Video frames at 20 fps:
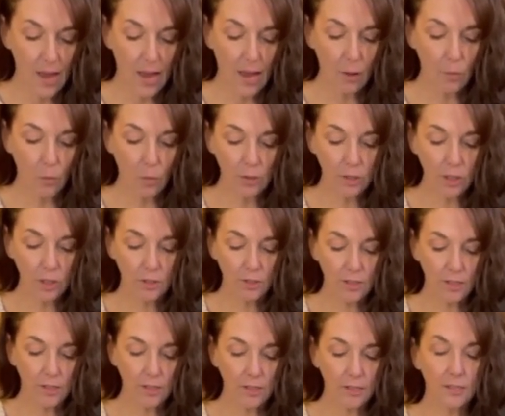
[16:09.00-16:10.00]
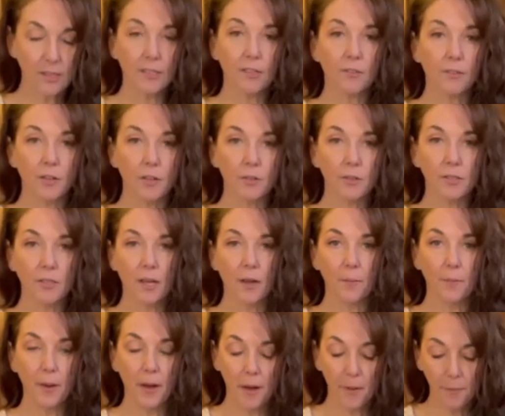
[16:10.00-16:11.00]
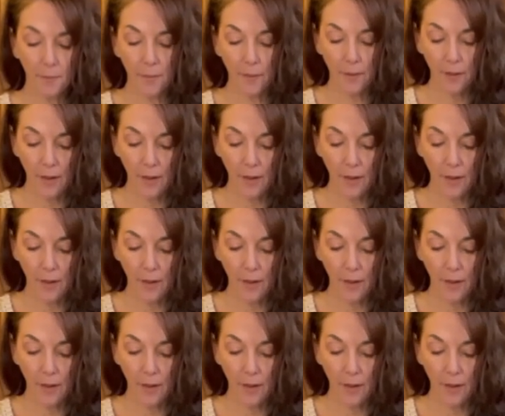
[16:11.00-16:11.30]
And once you see the zeros come up,